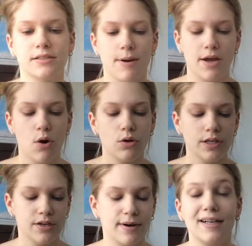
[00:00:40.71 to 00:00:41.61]
is my
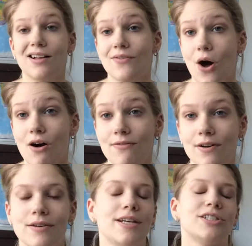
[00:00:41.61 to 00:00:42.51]
holy grail of all
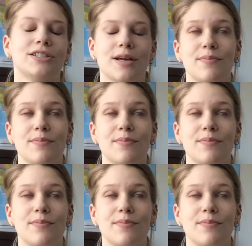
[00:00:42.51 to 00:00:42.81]
foundations.